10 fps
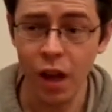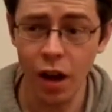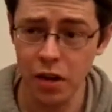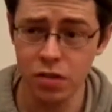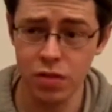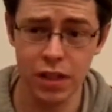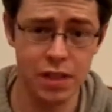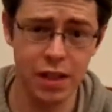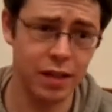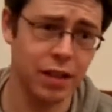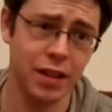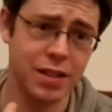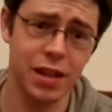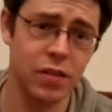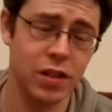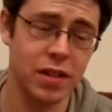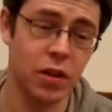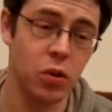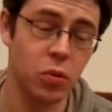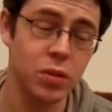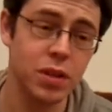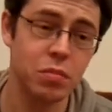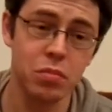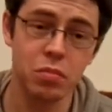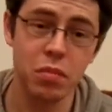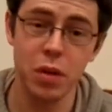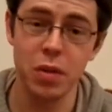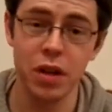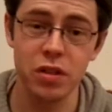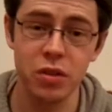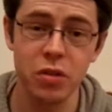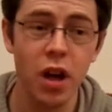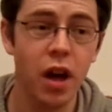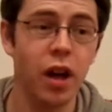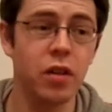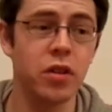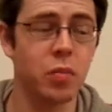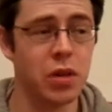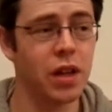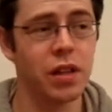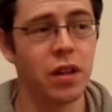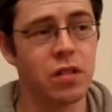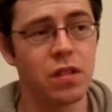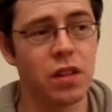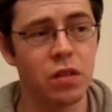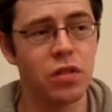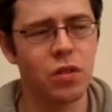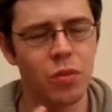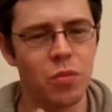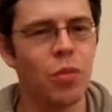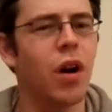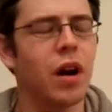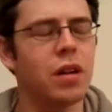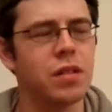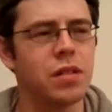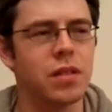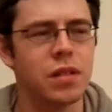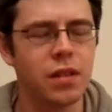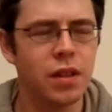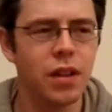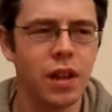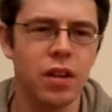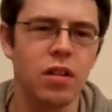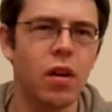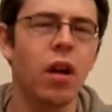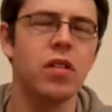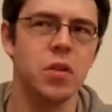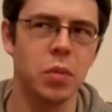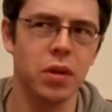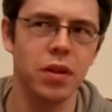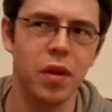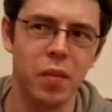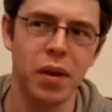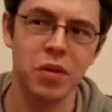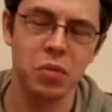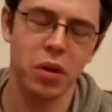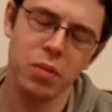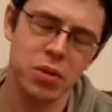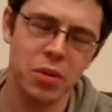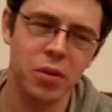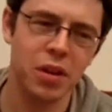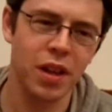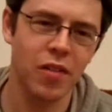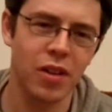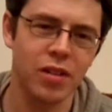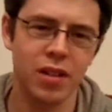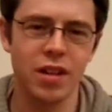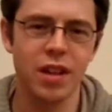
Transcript: I didn't really think that I sounded that old. Maybe I do. I'm going to pretend that I just sound so wise and knowledgeable about what I'm talking about.